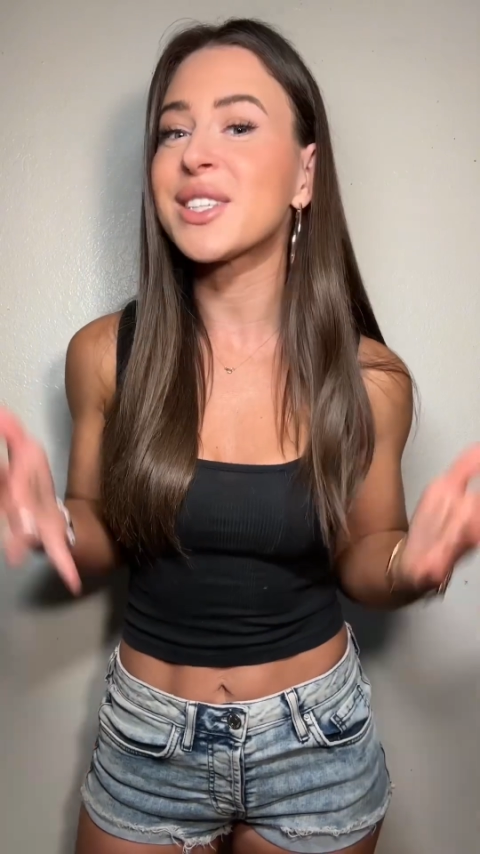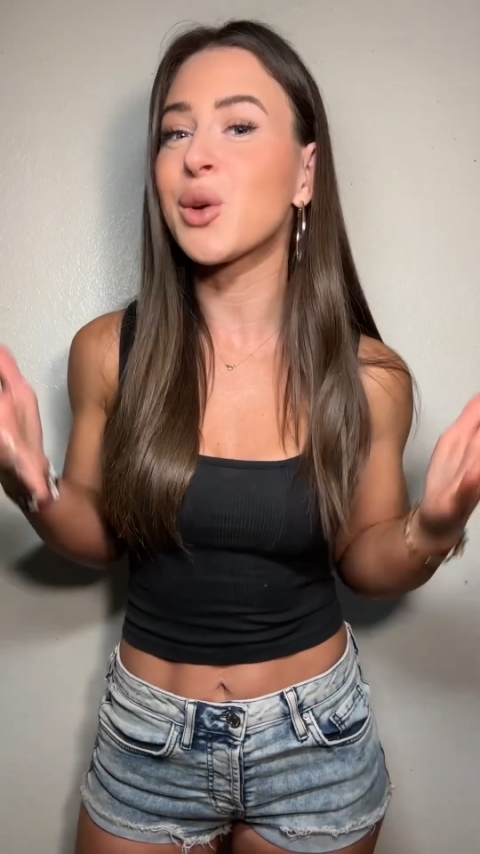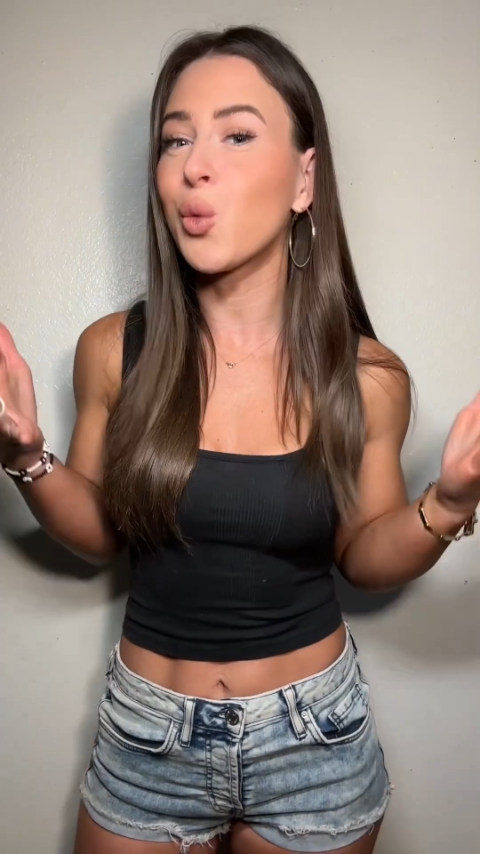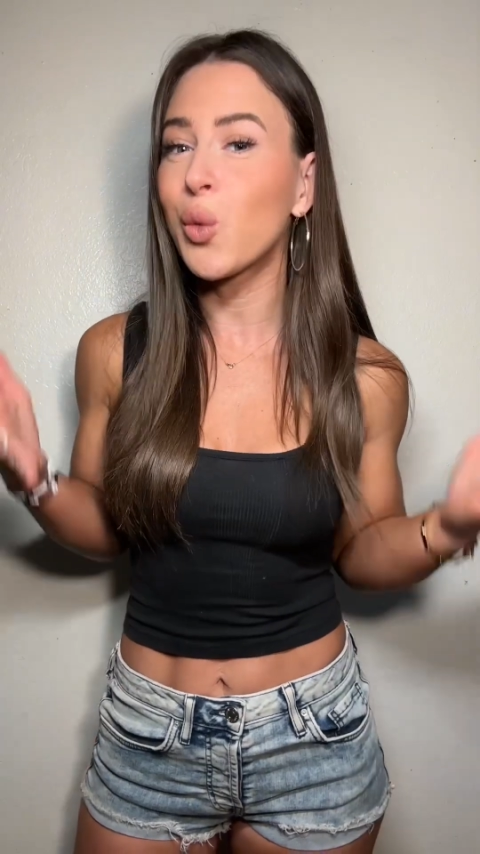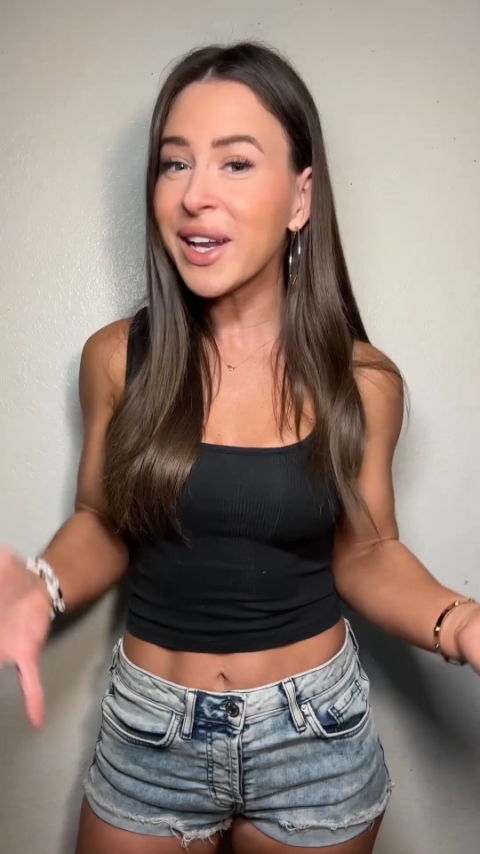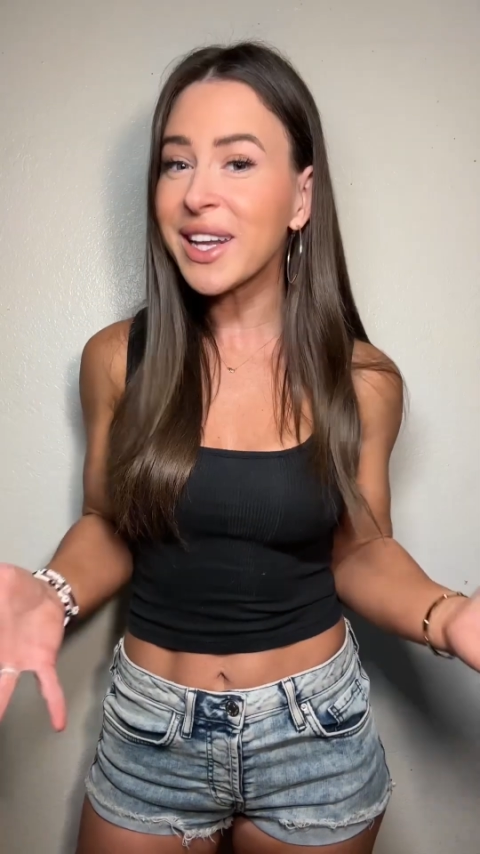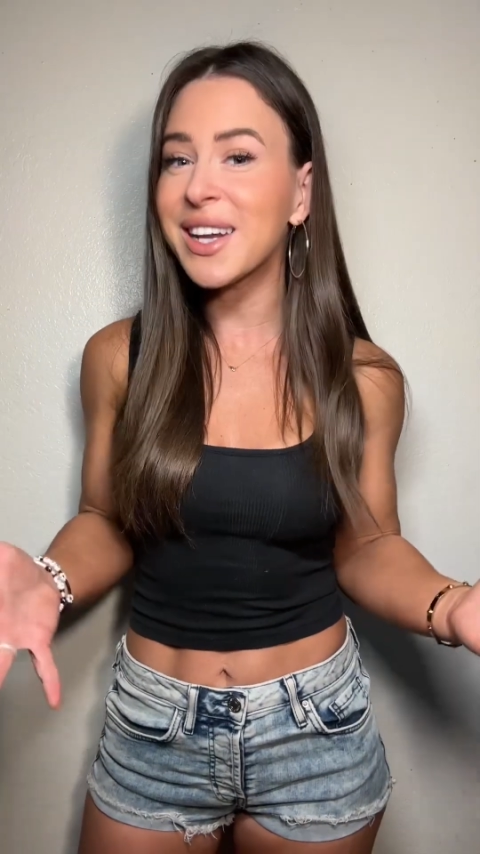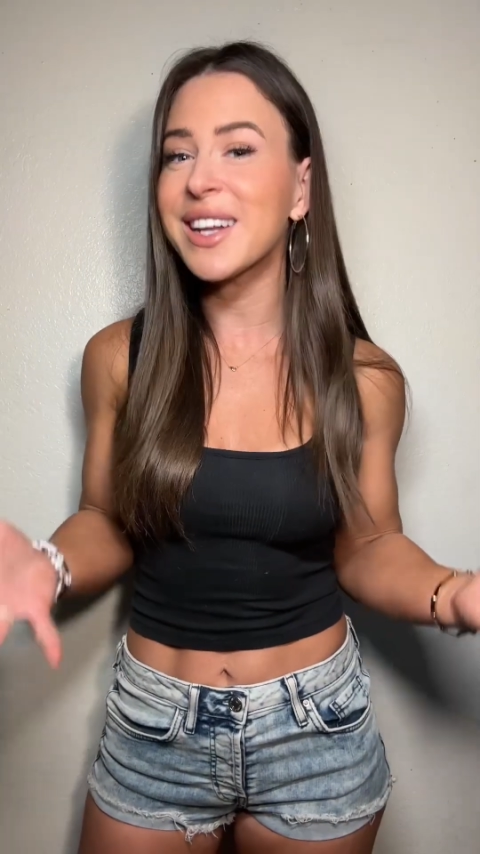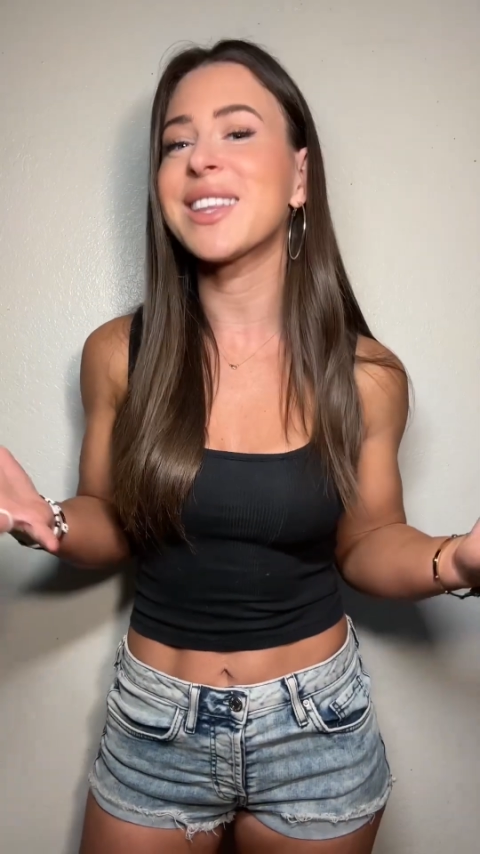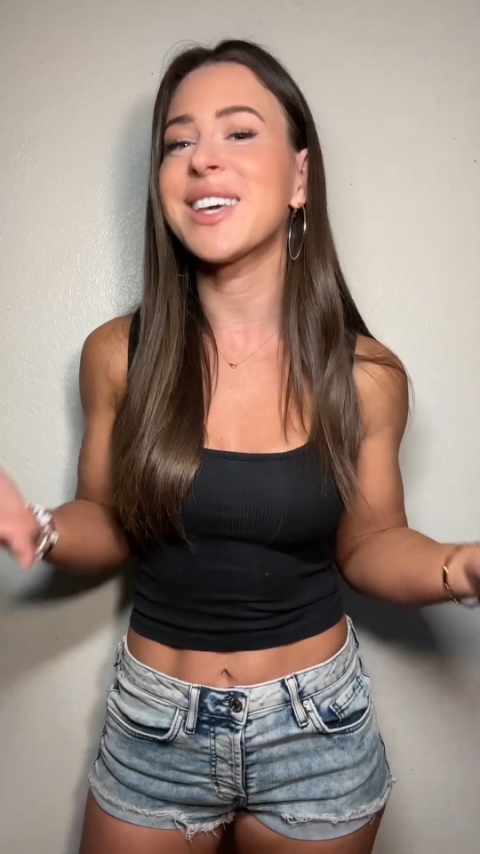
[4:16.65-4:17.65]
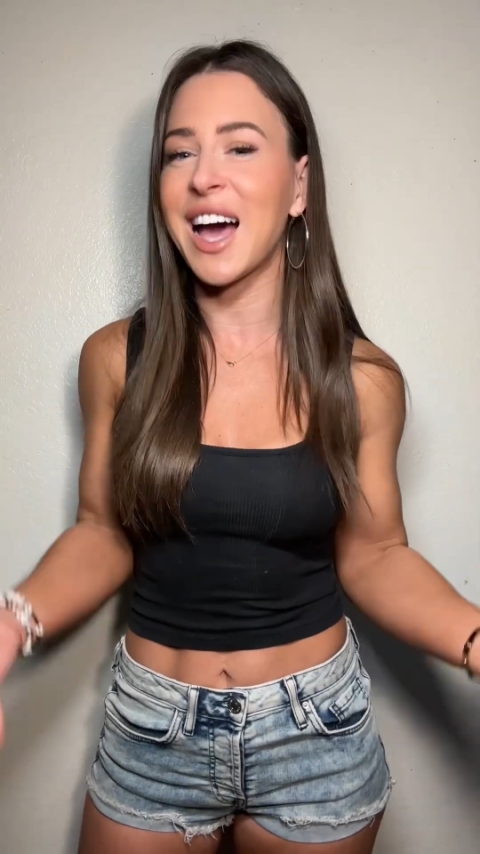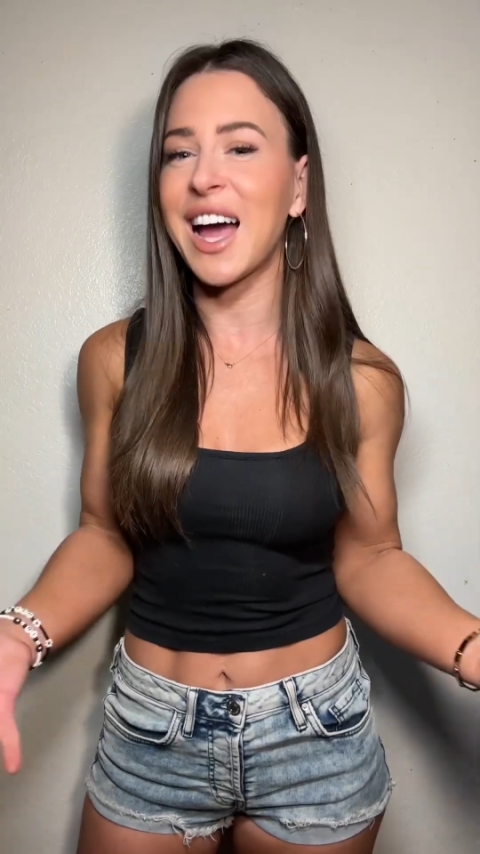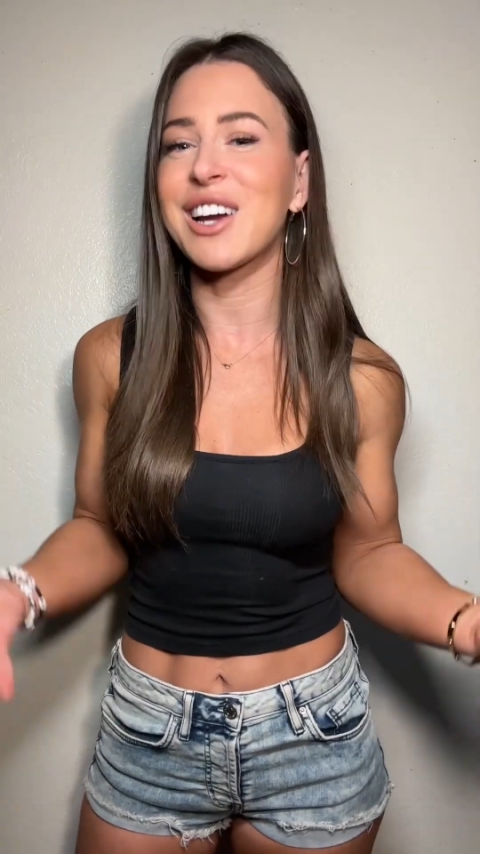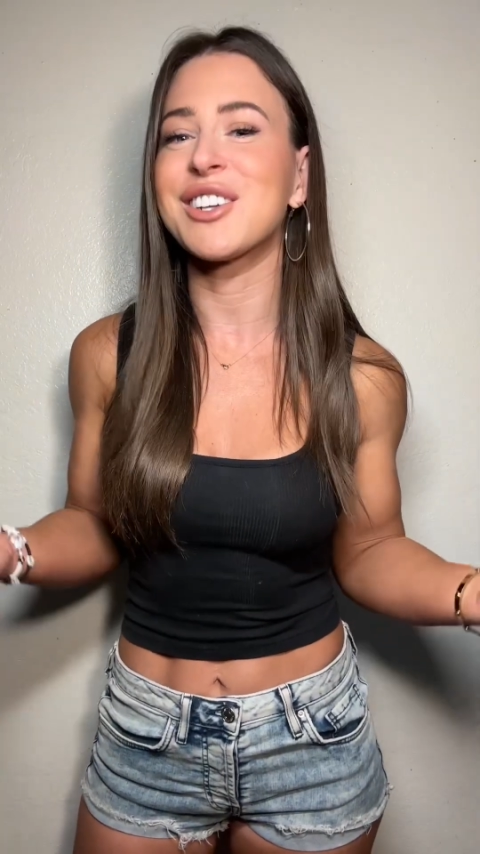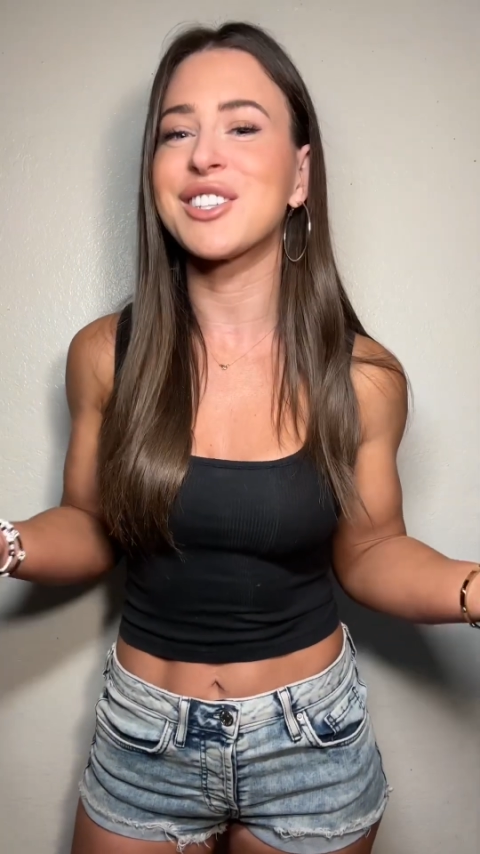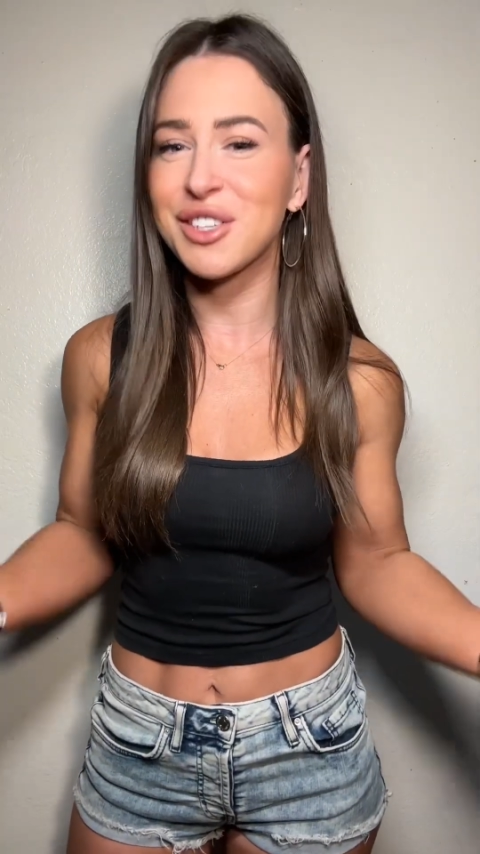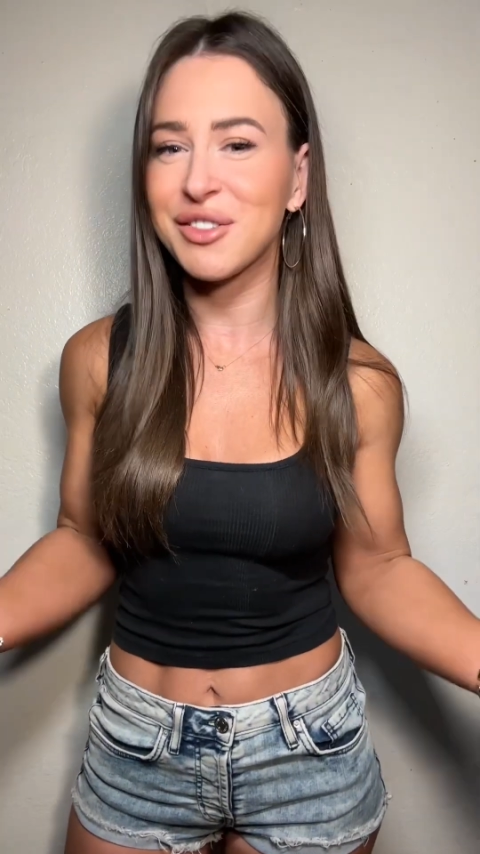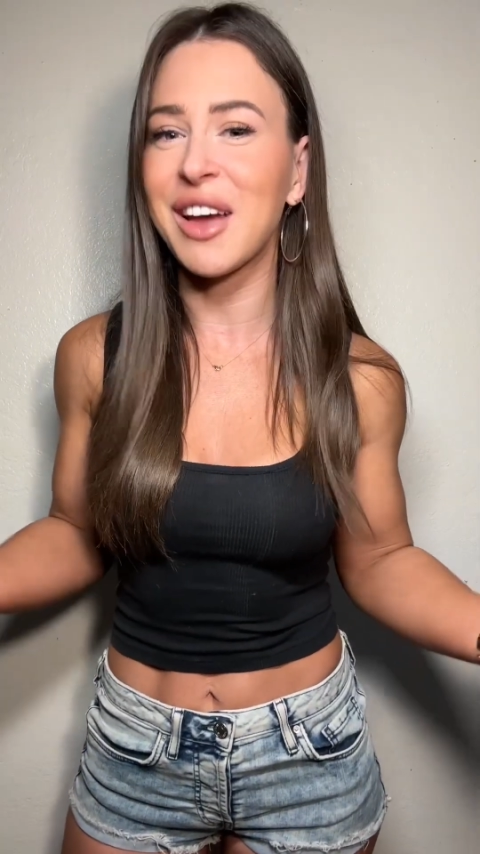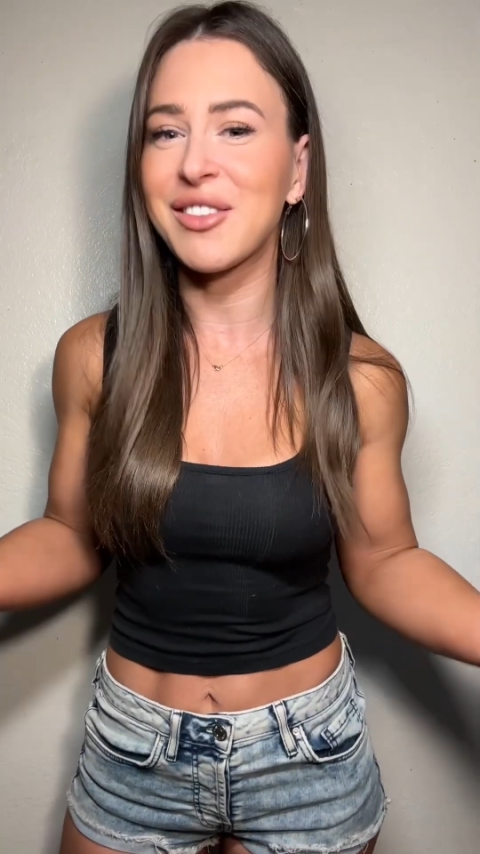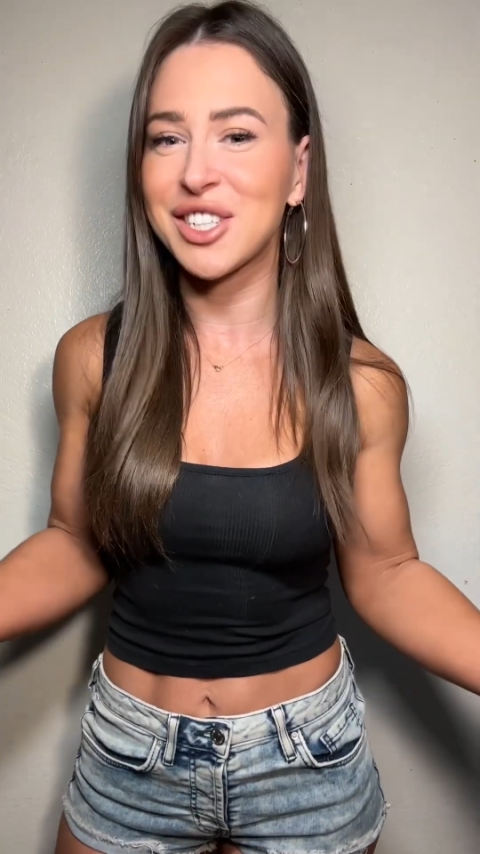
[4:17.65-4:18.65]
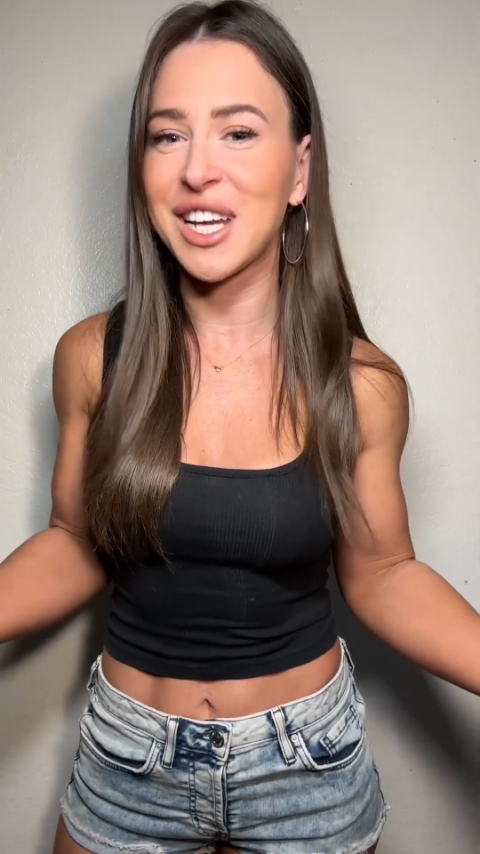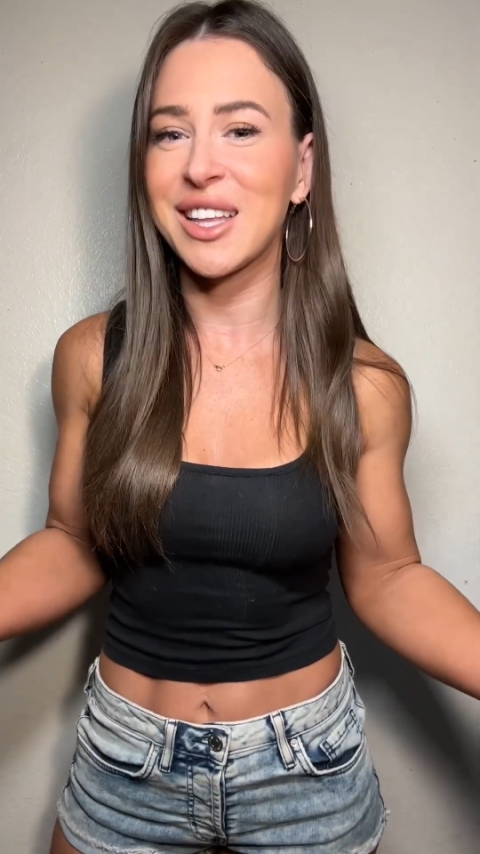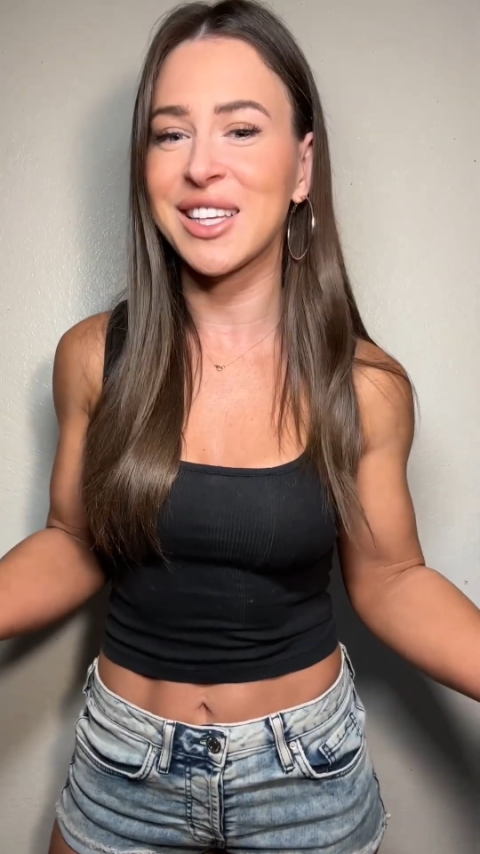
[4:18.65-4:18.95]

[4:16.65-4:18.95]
winning the Iron Survivor Challenge.